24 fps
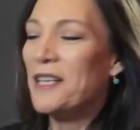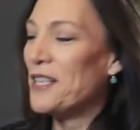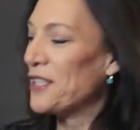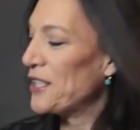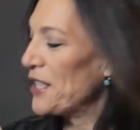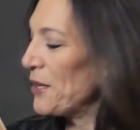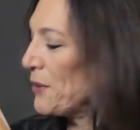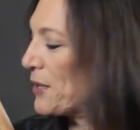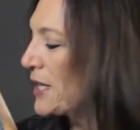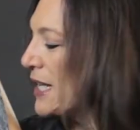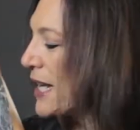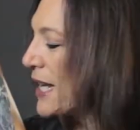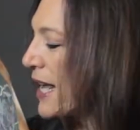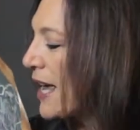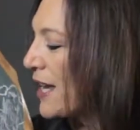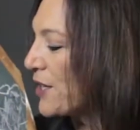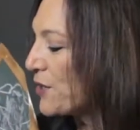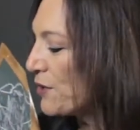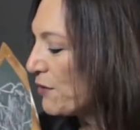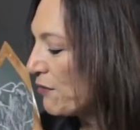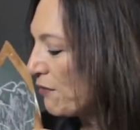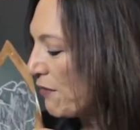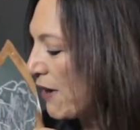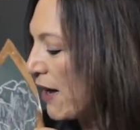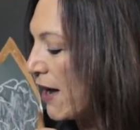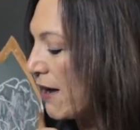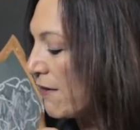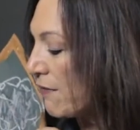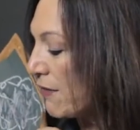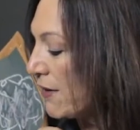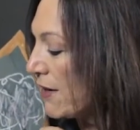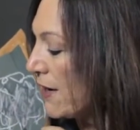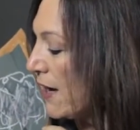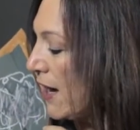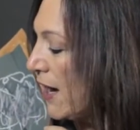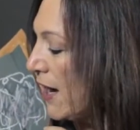So at the age of five,
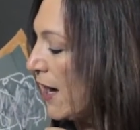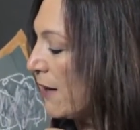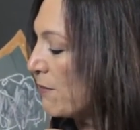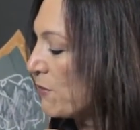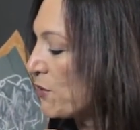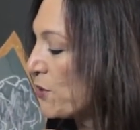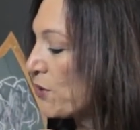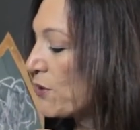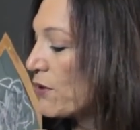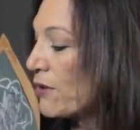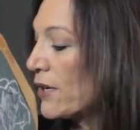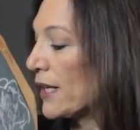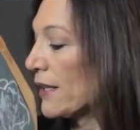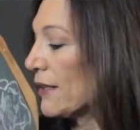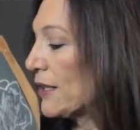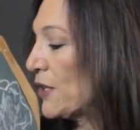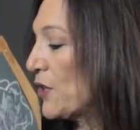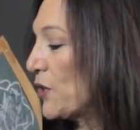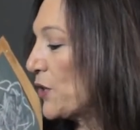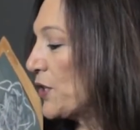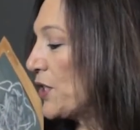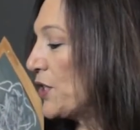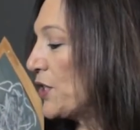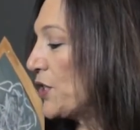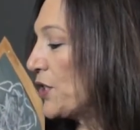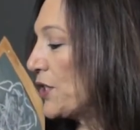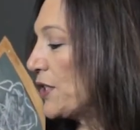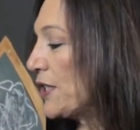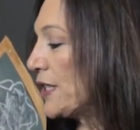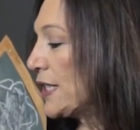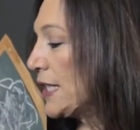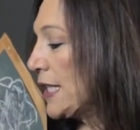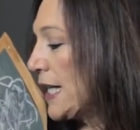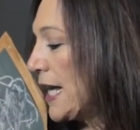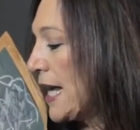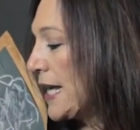I'm drawing
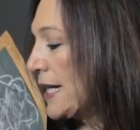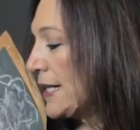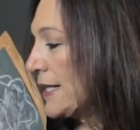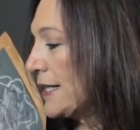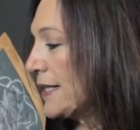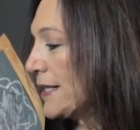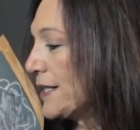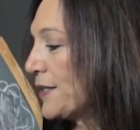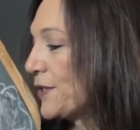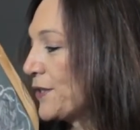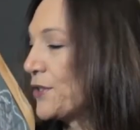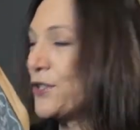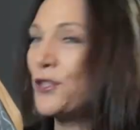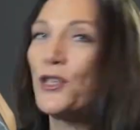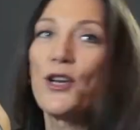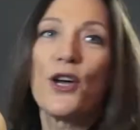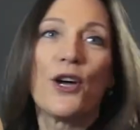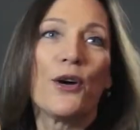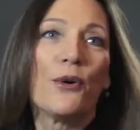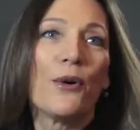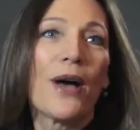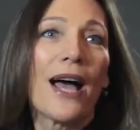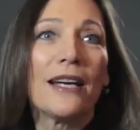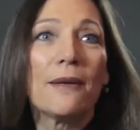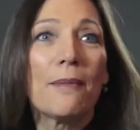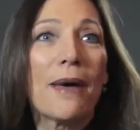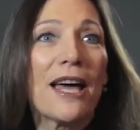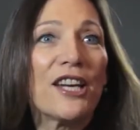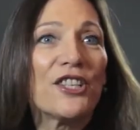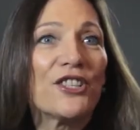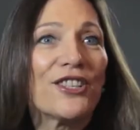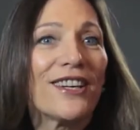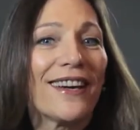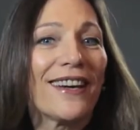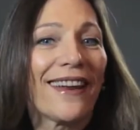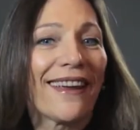cottages and snow and
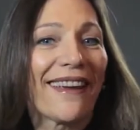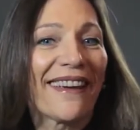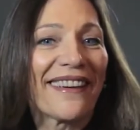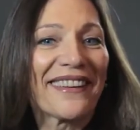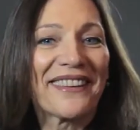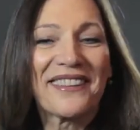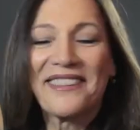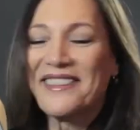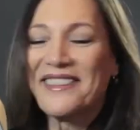imagining